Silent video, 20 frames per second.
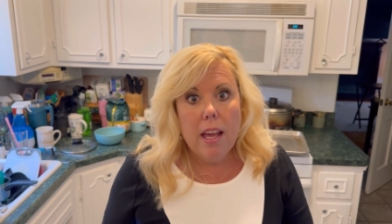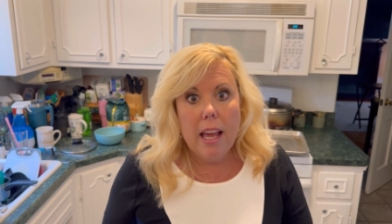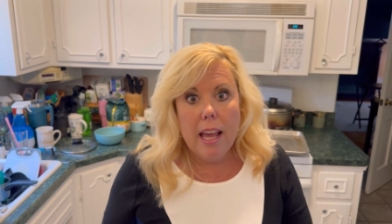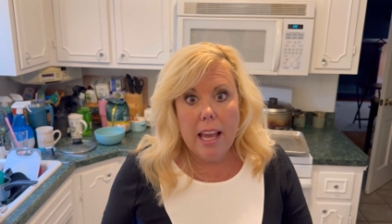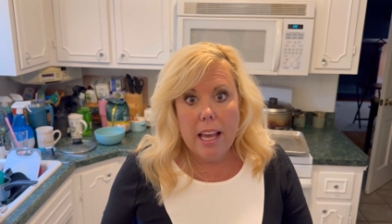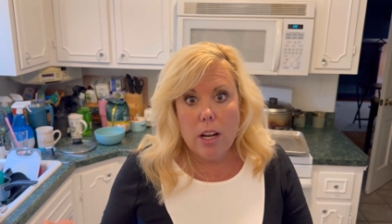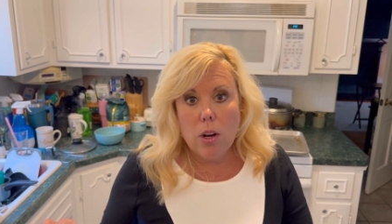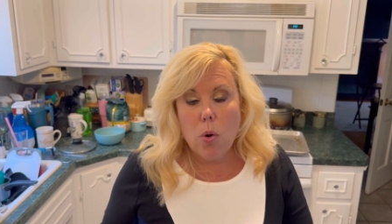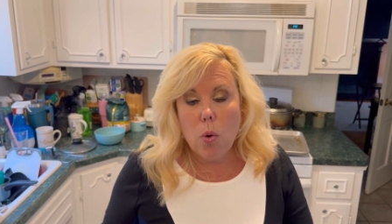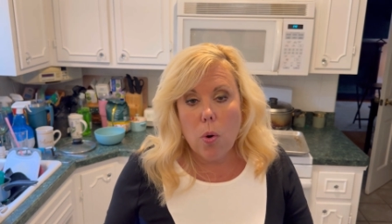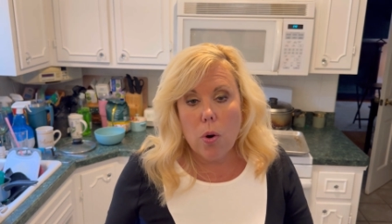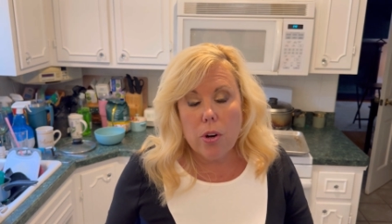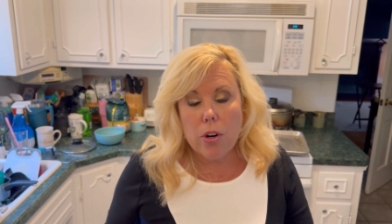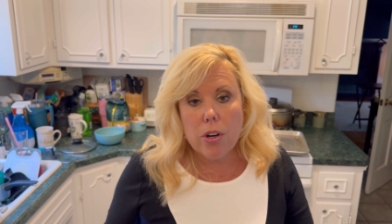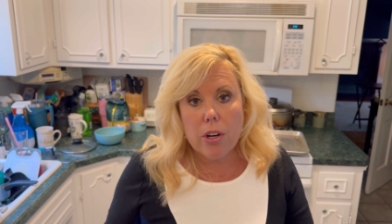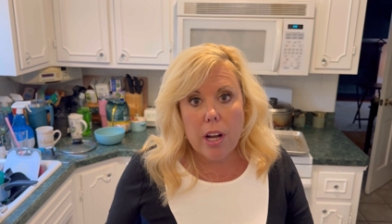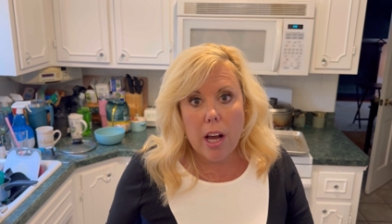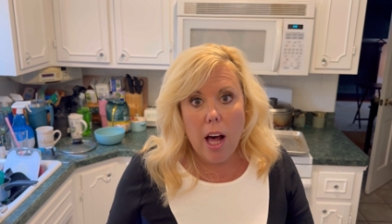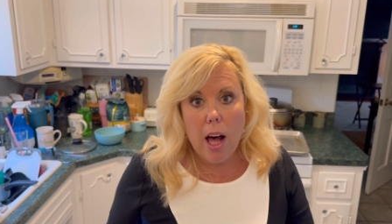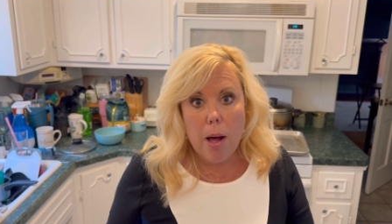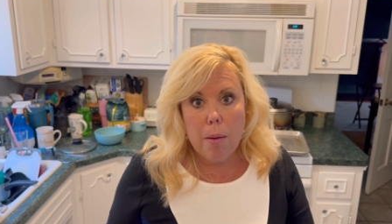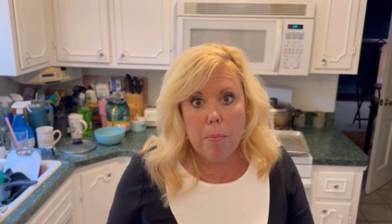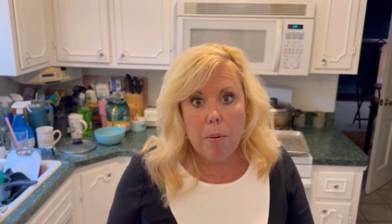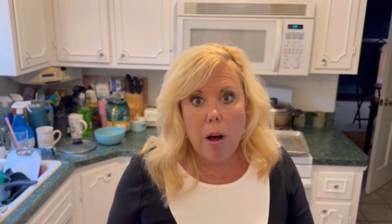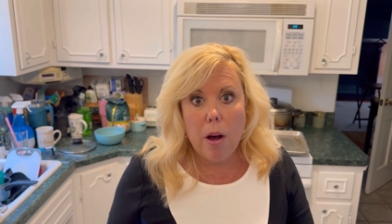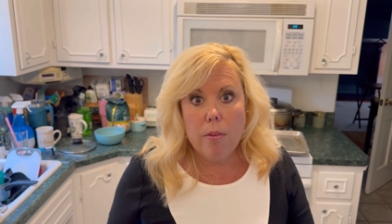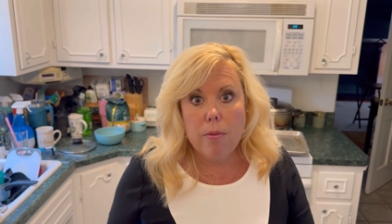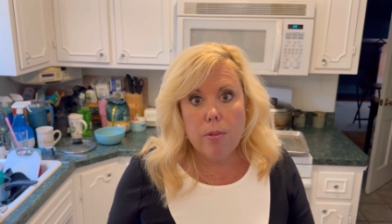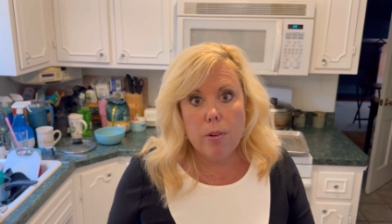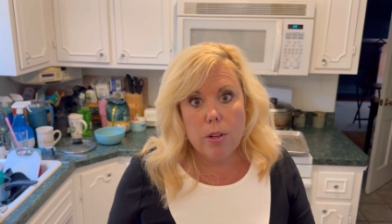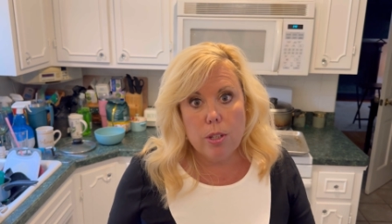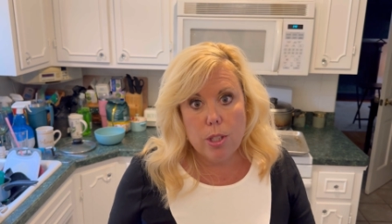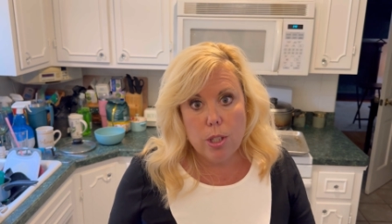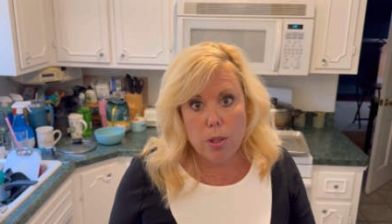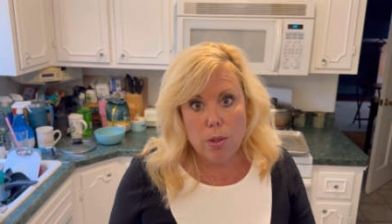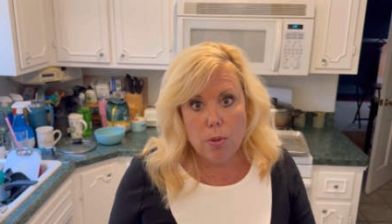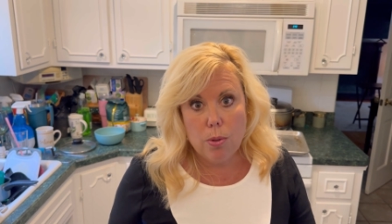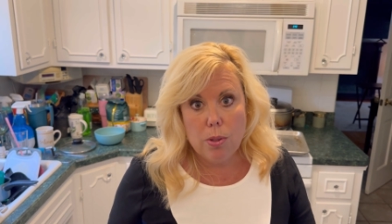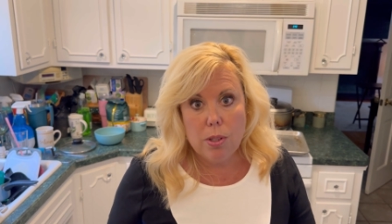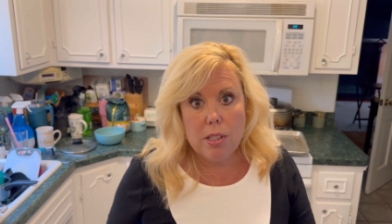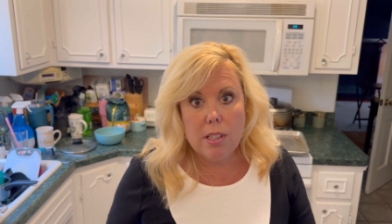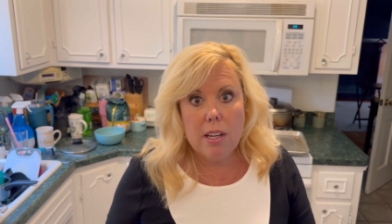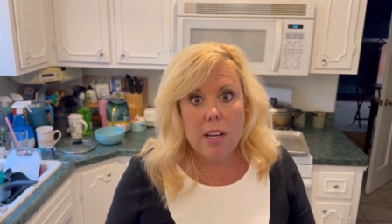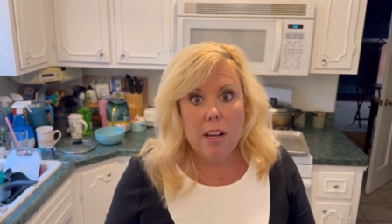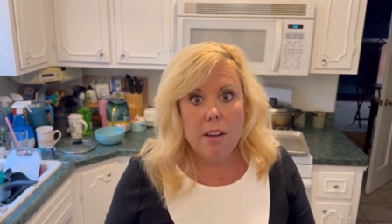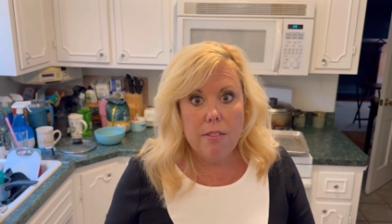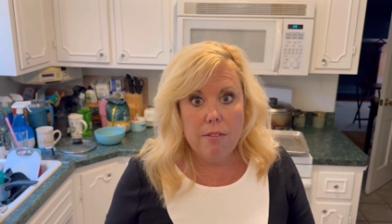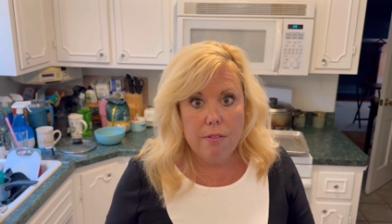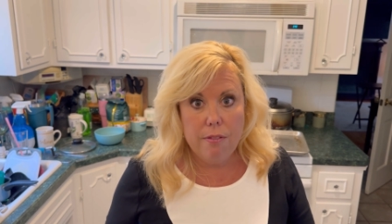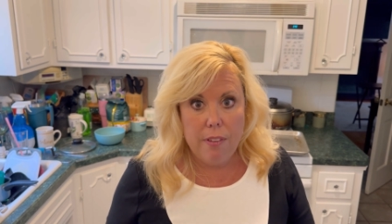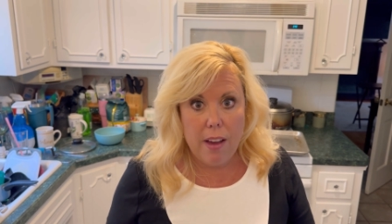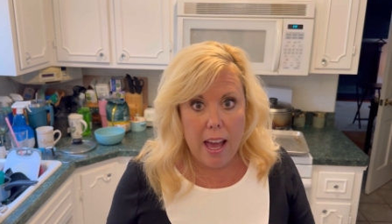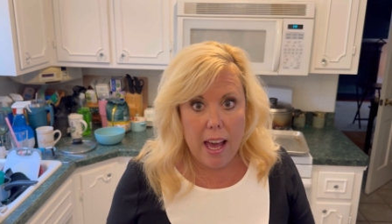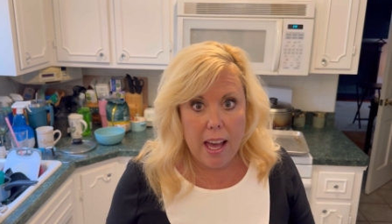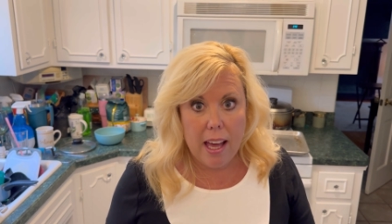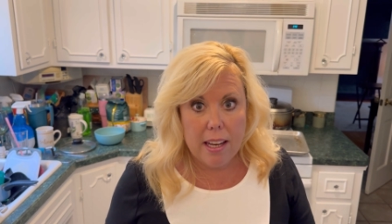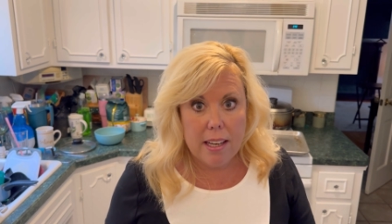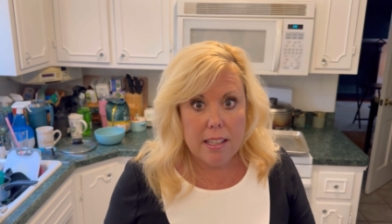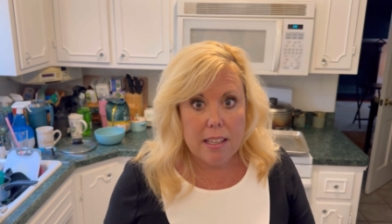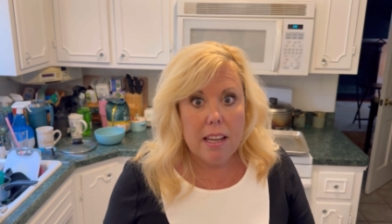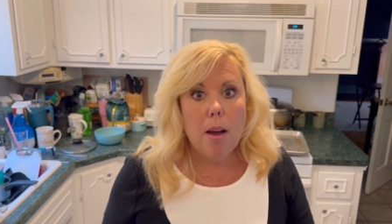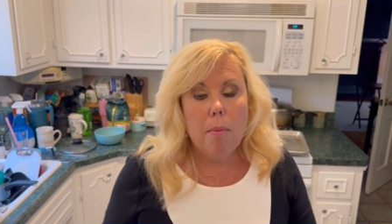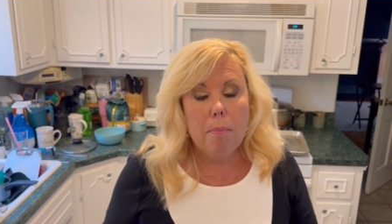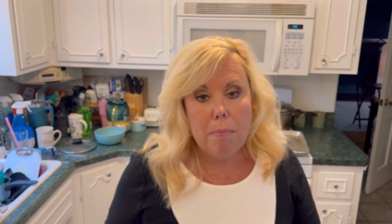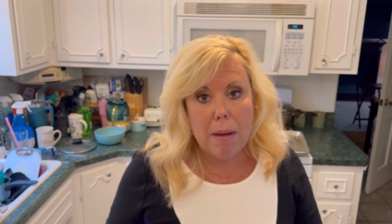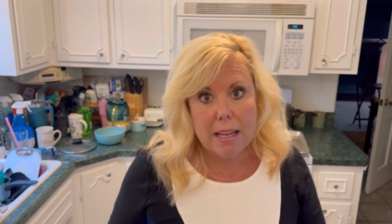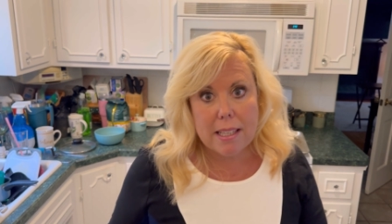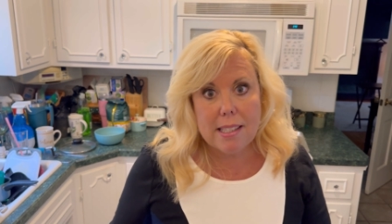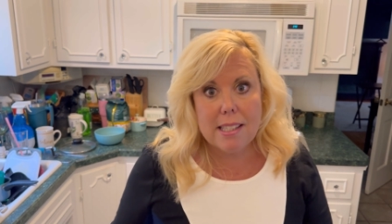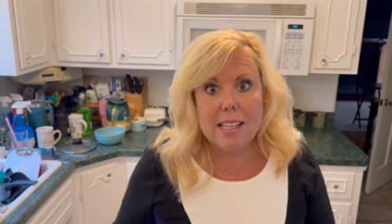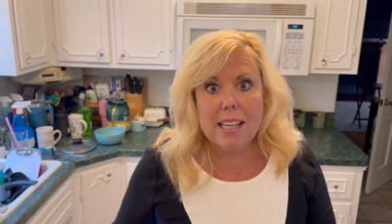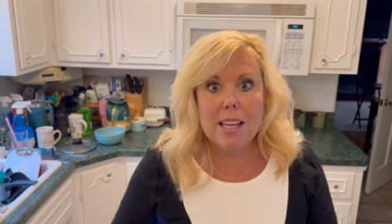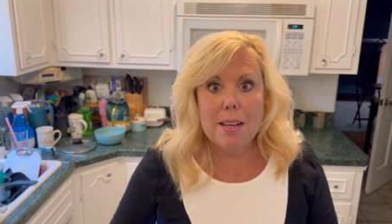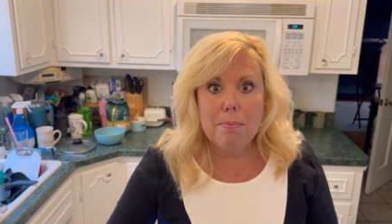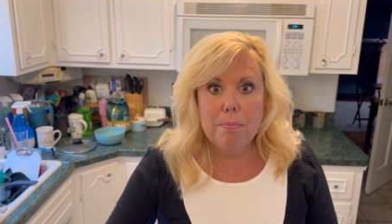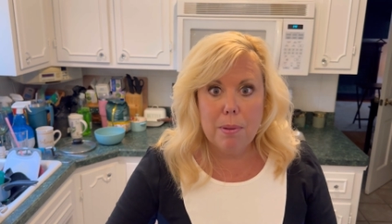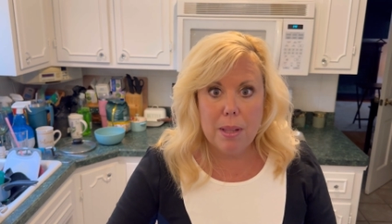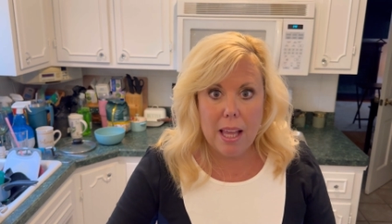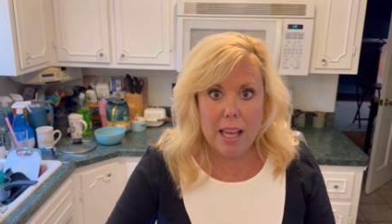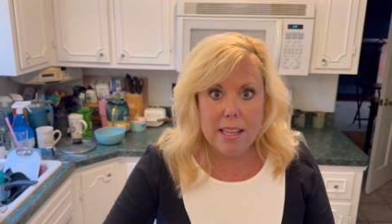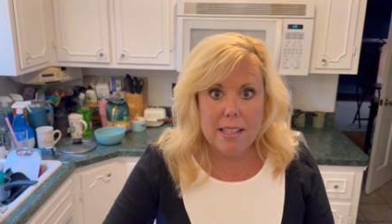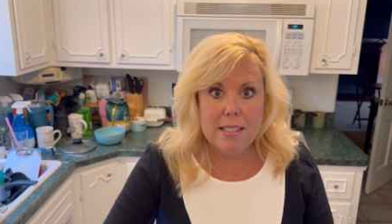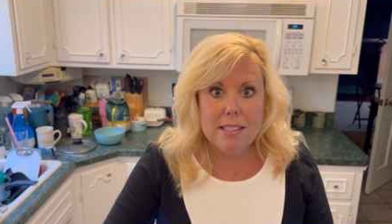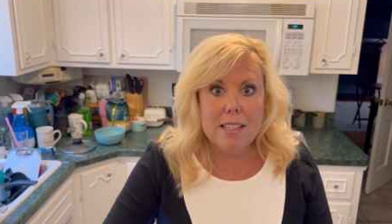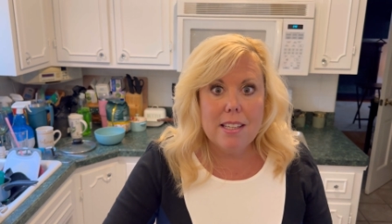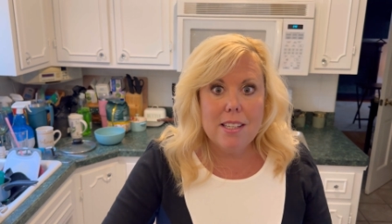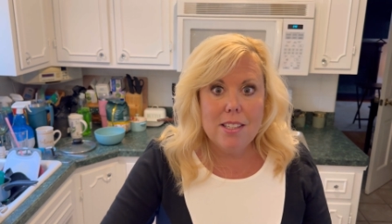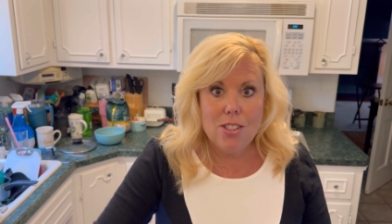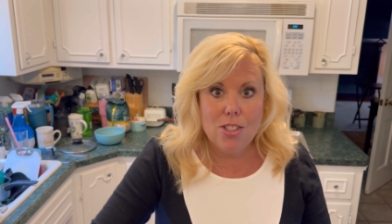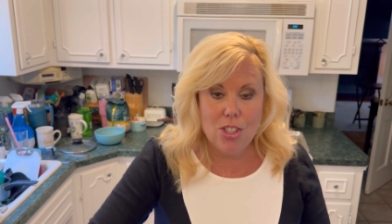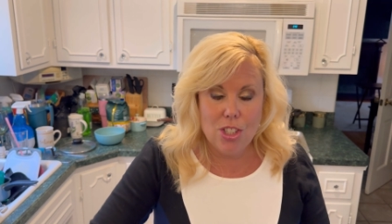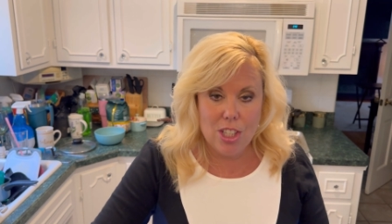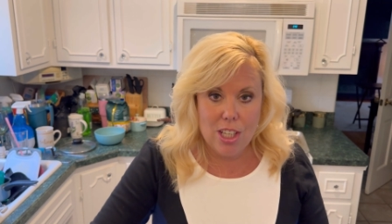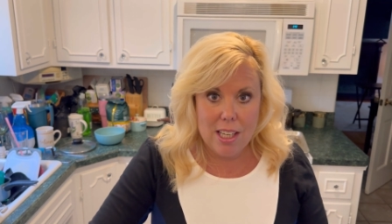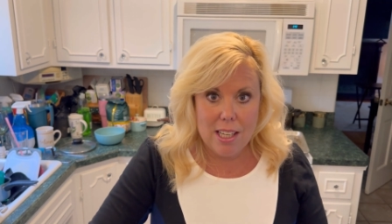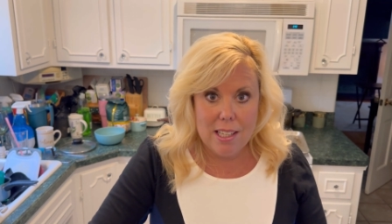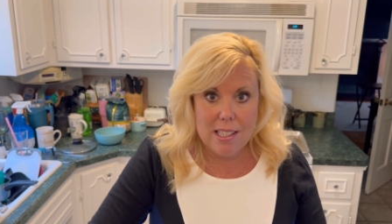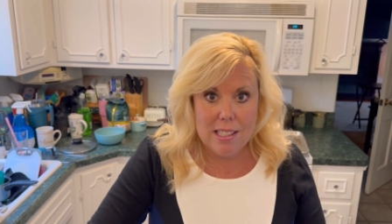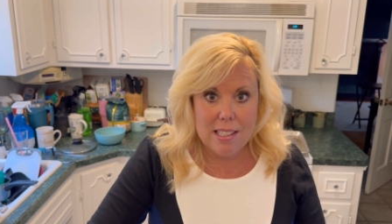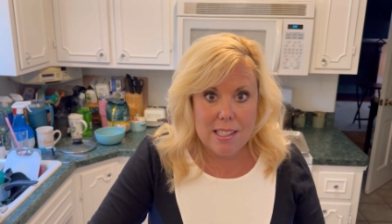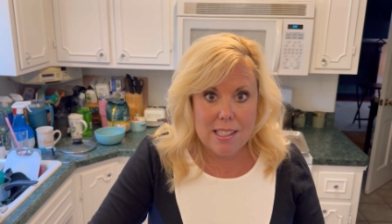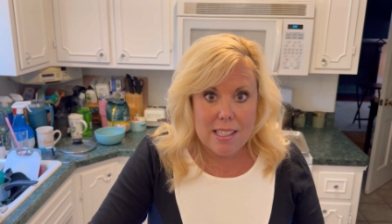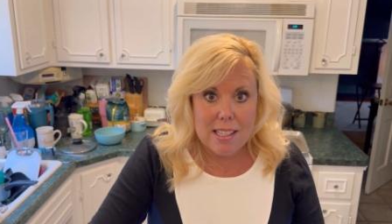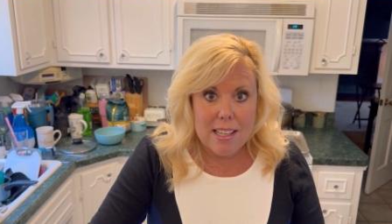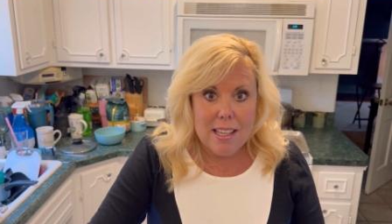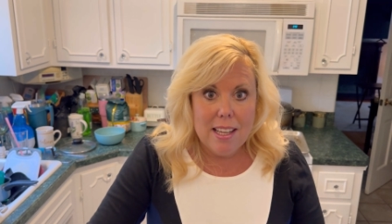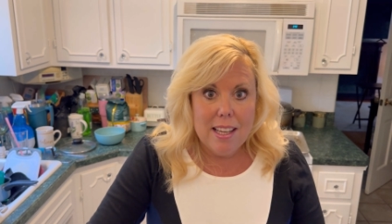a quarter cup of reduced fat Mexican blend cheese.